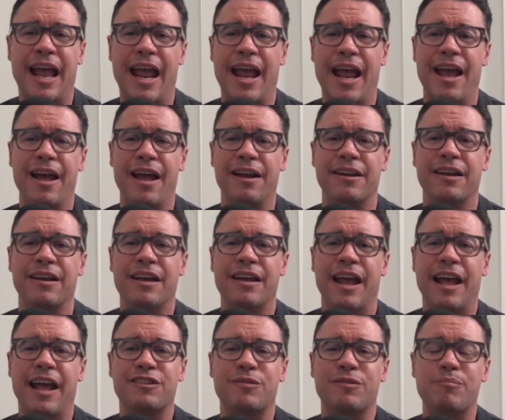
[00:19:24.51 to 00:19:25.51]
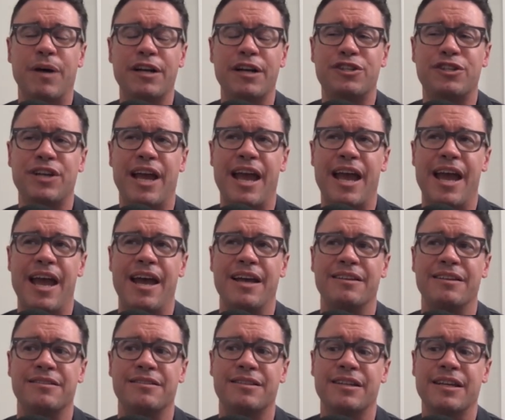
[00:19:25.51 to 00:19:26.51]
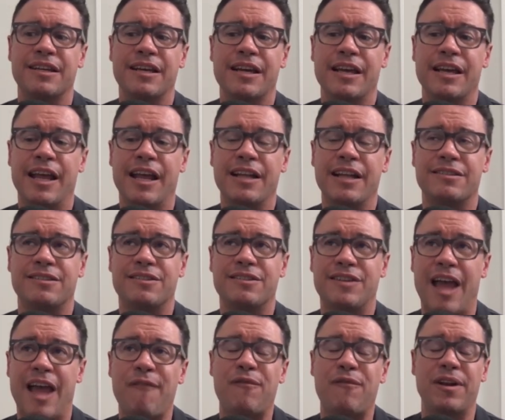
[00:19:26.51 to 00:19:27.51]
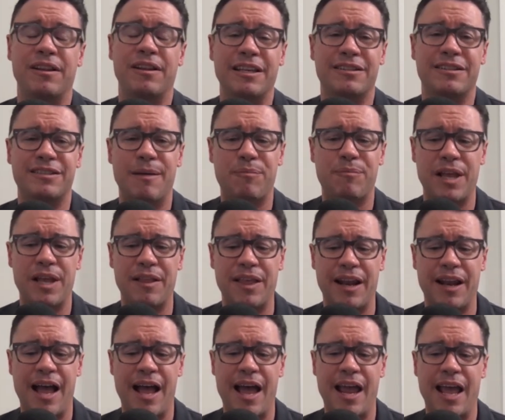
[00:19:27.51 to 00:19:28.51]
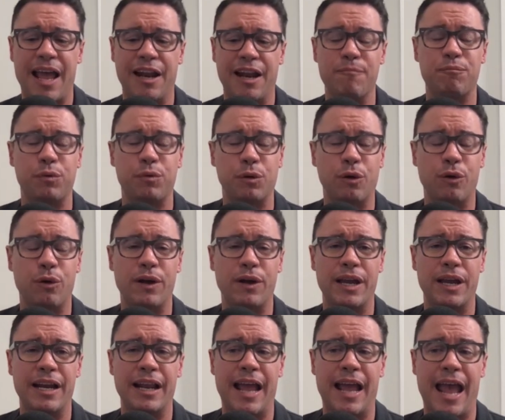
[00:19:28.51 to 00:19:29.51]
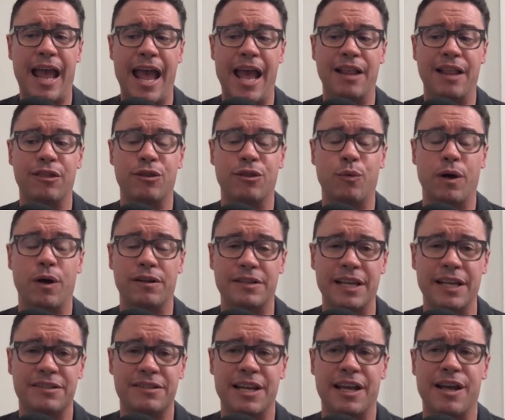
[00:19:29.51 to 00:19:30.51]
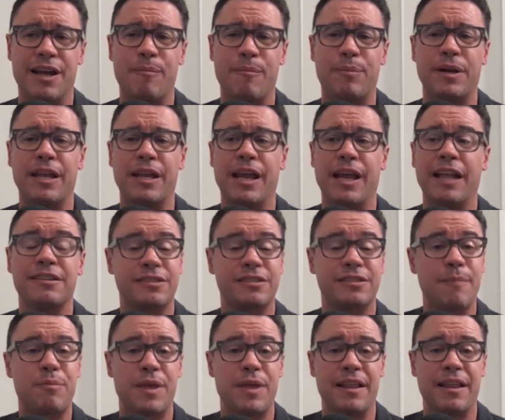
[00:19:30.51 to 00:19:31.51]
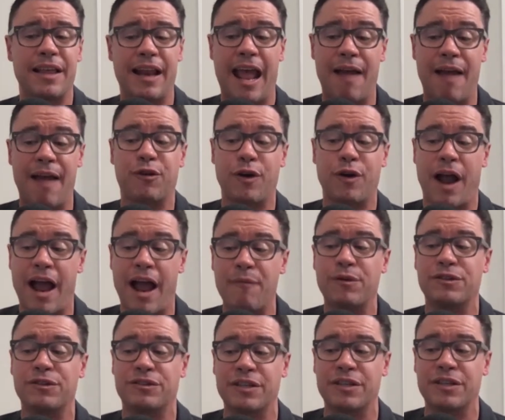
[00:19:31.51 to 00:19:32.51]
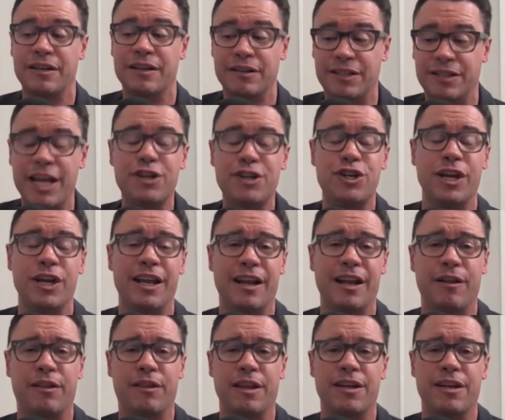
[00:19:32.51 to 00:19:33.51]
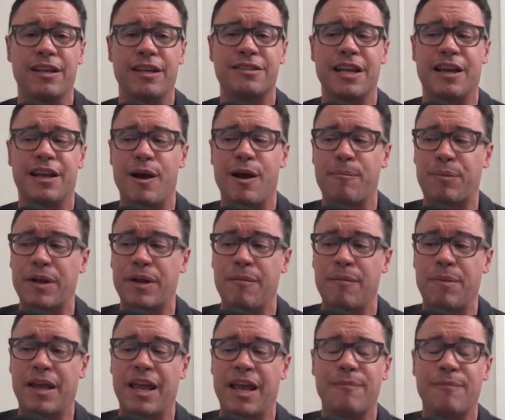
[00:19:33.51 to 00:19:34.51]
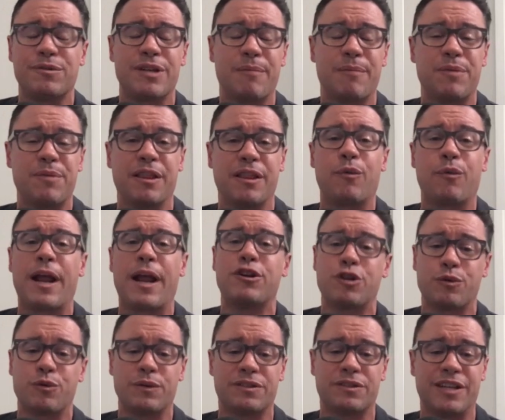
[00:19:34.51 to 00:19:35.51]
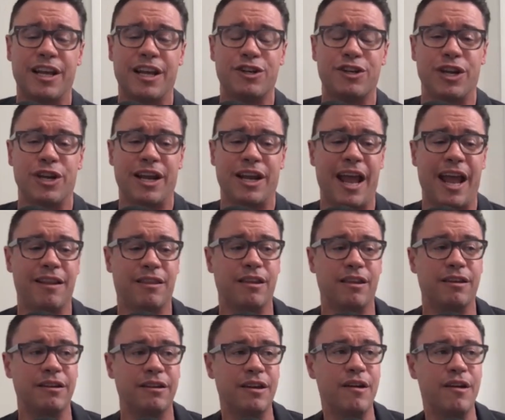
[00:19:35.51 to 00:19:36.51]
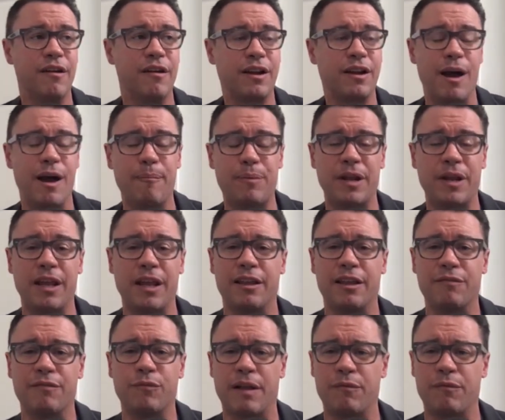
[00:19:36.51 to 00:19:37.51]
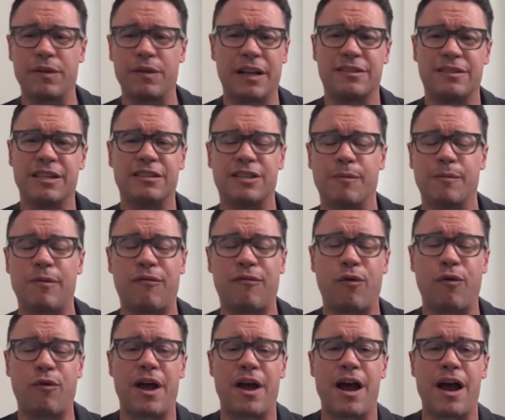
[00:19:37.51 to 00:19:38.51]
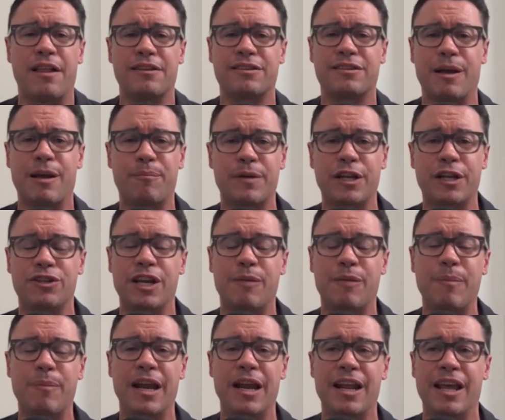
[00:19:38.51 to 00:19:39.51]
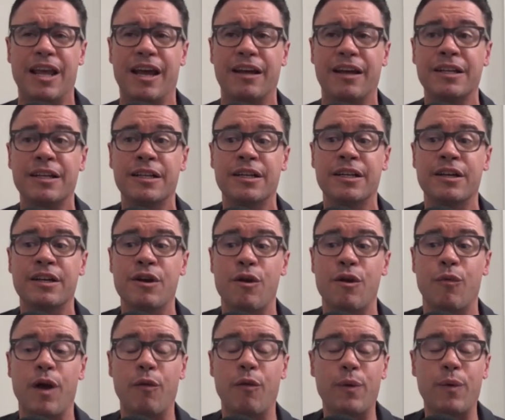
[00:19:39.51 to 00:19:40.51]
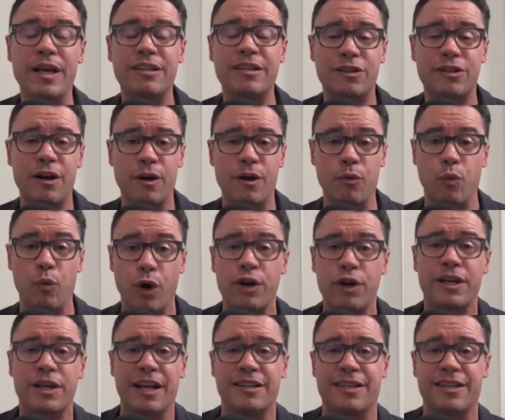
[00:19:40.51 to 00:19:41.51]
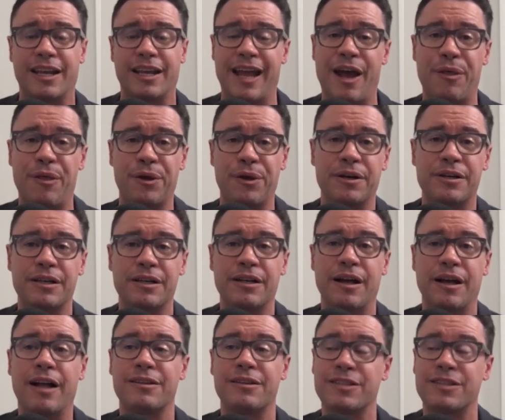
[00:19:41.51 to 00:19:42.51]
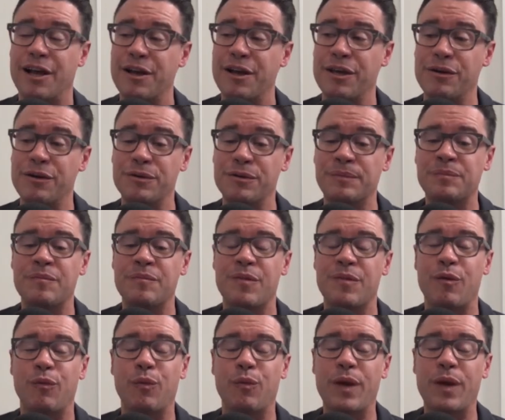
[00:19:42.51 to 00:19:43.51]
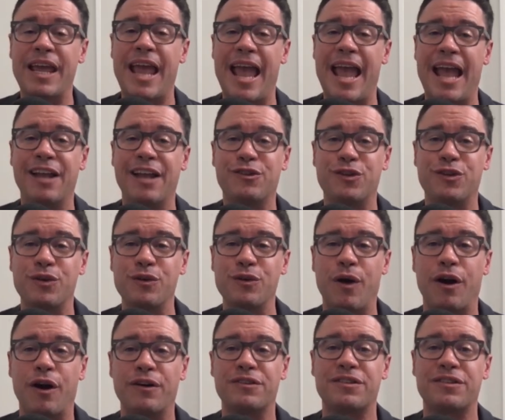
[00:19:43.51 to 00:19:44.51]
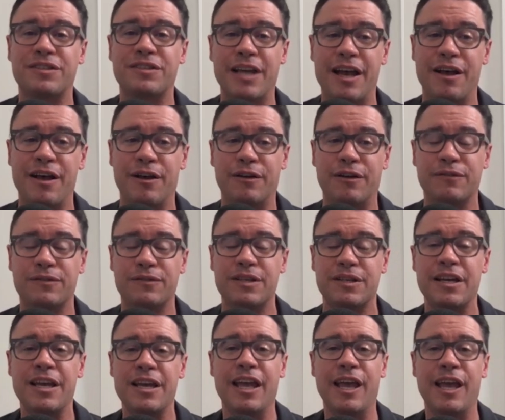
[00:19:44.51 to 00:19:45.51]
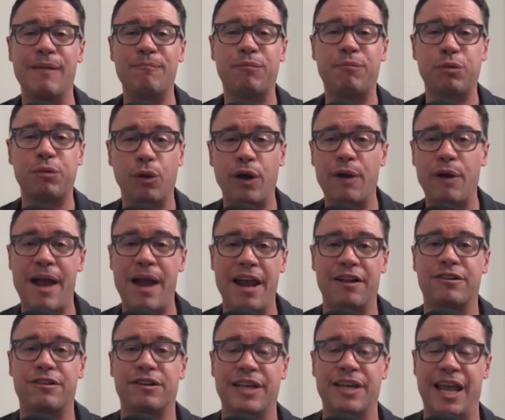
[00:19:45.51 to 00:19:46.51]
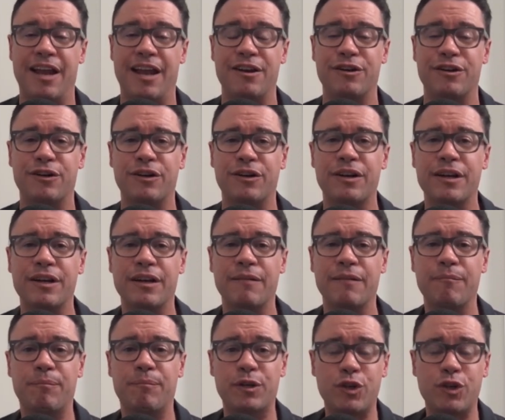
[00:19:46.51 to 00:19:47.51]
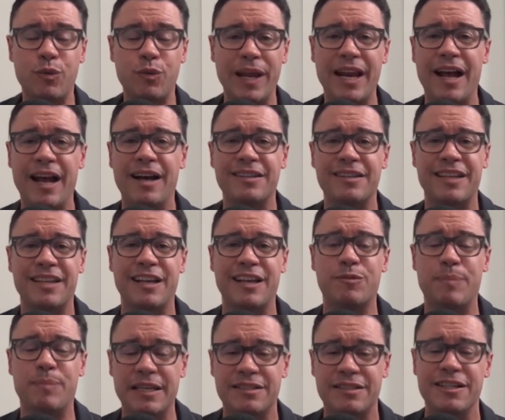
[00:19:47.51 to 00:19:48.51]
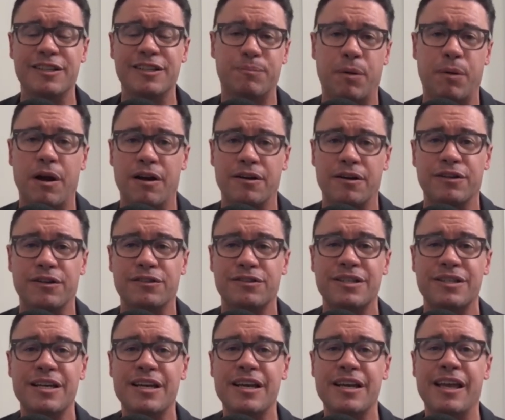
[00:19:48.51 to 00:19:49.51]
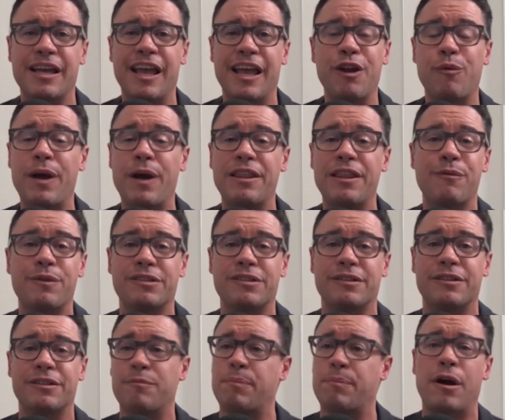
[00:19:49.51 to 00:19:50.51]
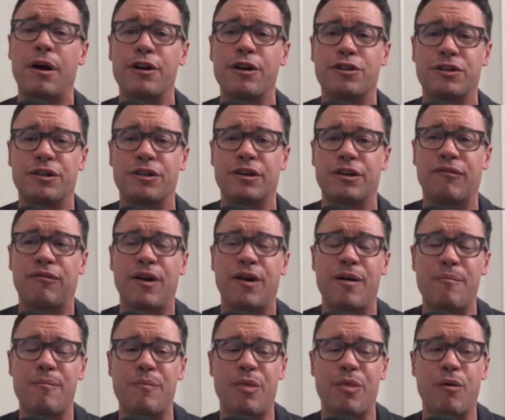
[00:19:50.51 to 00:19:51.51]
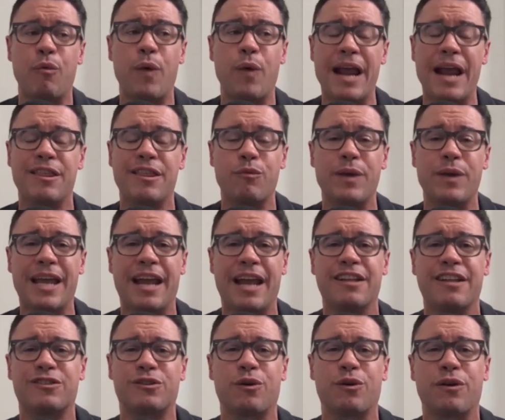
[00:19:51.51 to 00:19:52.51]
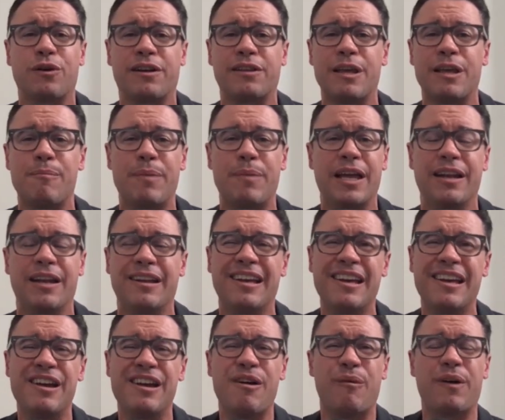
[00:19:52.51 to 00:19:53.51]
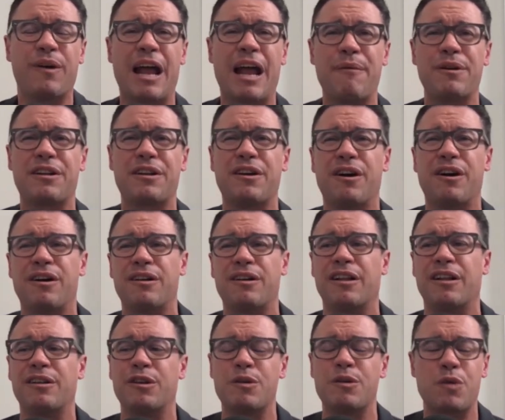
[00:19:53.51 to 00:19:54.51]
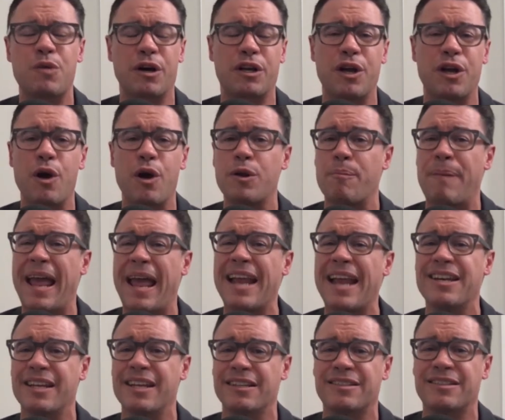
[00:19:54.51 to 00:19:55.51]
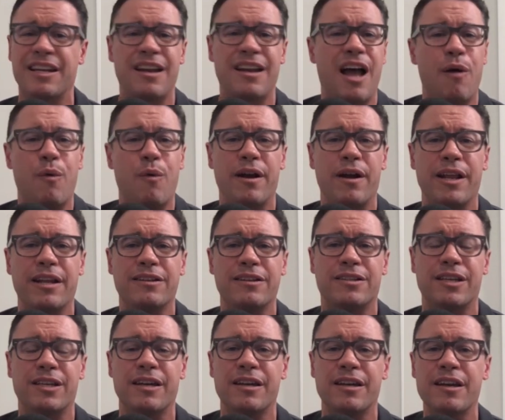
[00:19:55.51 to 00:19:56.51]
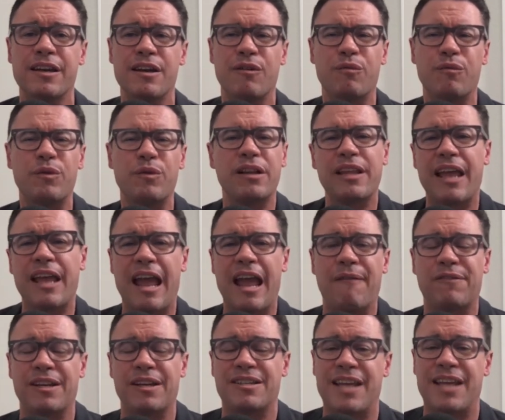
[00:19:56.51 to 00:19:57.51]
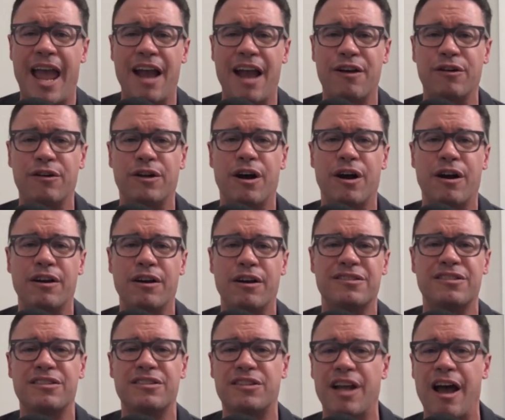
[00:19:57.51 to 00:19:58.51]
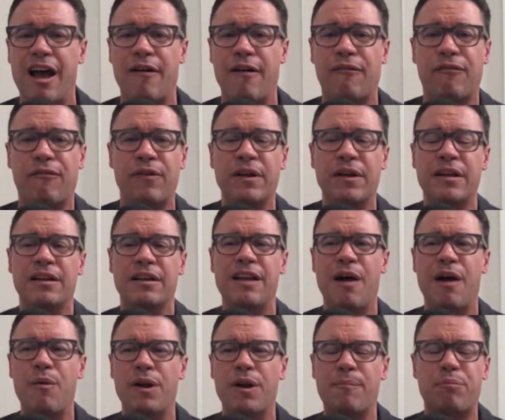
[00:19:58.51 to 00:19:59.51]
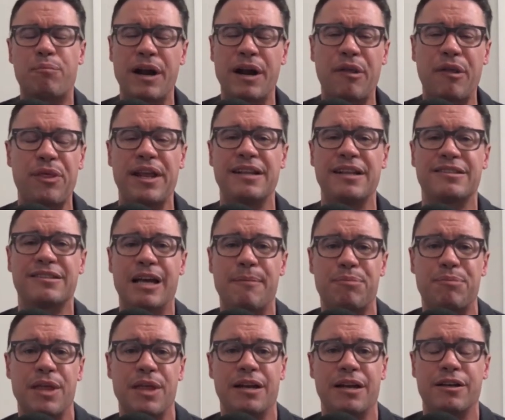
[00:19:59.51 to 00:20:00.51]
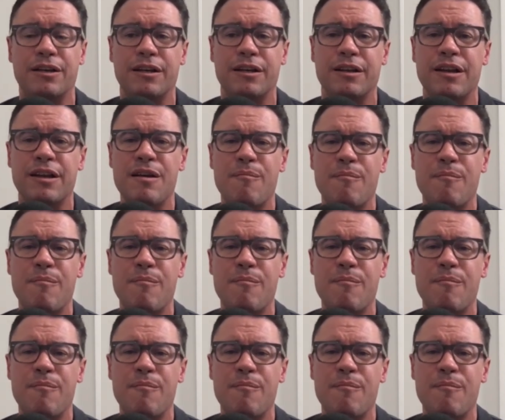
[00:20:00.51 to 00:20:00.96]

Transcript: And as much as it's definitely something that I had employed at the Walt Disney Company, and something that after I was teaching it at the Disney Company became something that Rachel was teaching at the company that existed before the Hollis Company, Chic Media. When we started working together, I'll tell you, we had to ourselves employ radical candor between us as business partners. Yeah in a way that was a departure from the way that we had historically been what I would call a little more codependent and not wanting to really have to tackle hard stuff, not want to bring things up that could